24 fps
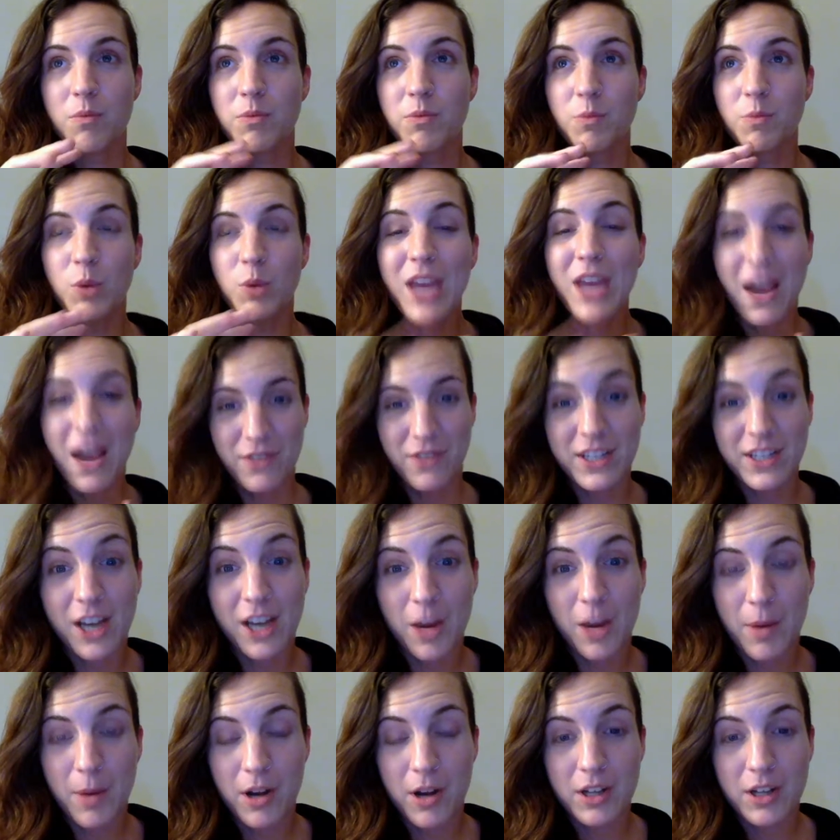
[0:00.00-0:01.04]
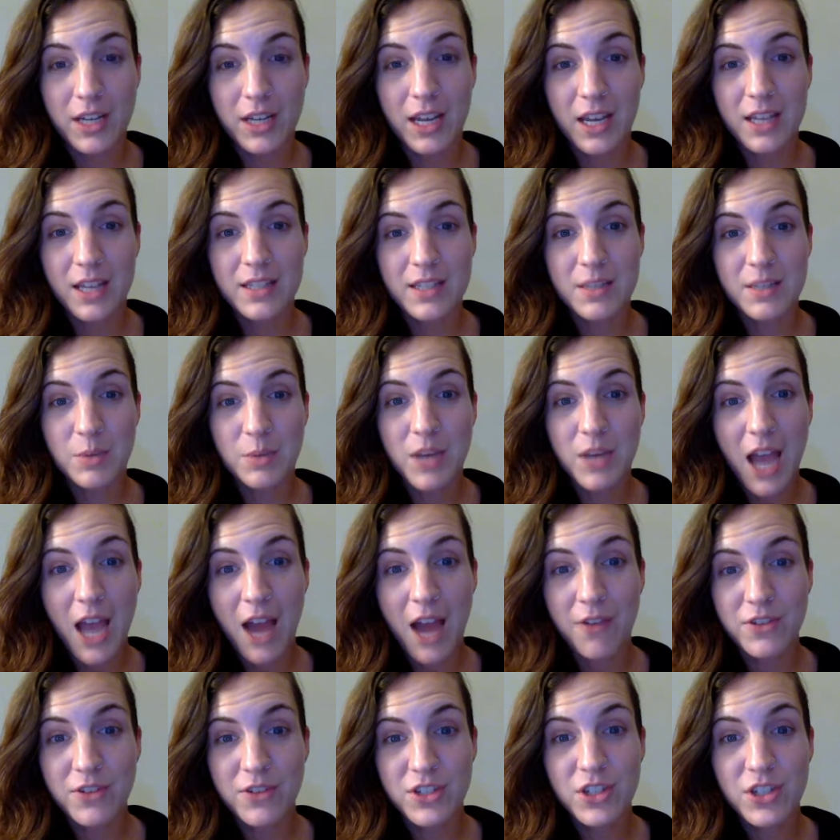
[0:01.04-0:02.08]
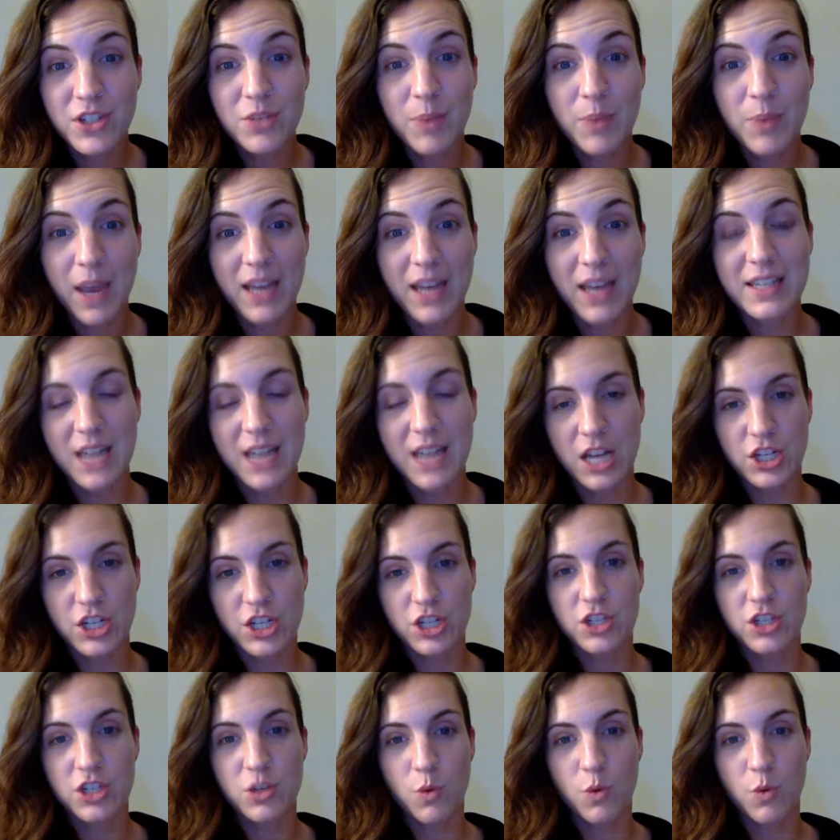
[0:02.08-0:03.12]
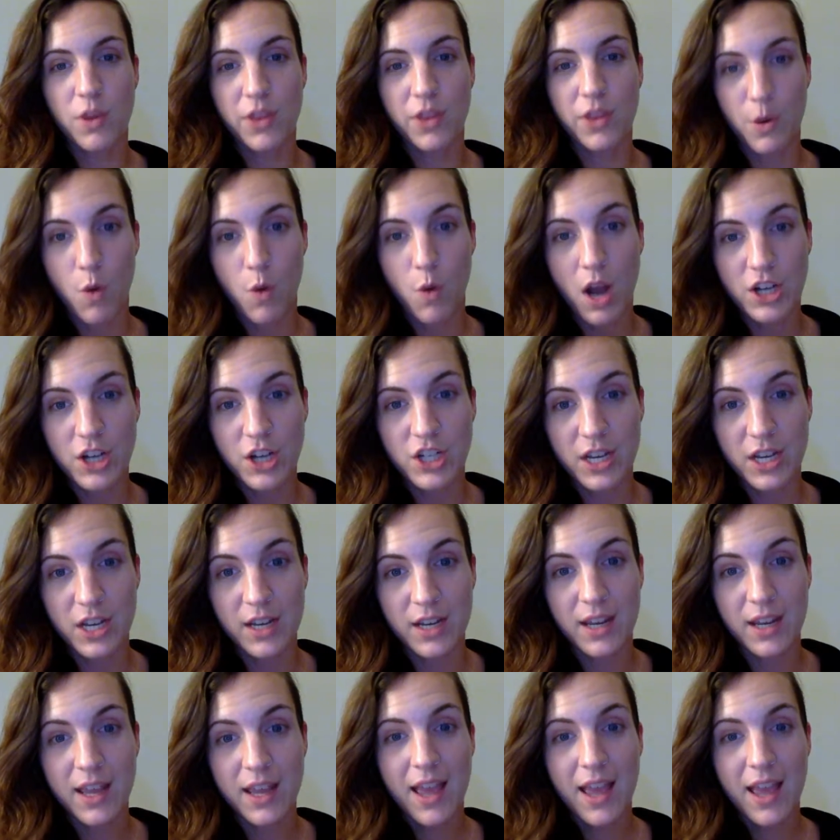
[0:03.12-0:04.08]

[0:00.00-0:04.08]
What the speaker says: We have to care about our kids, and we have to pay attention to what they're watching.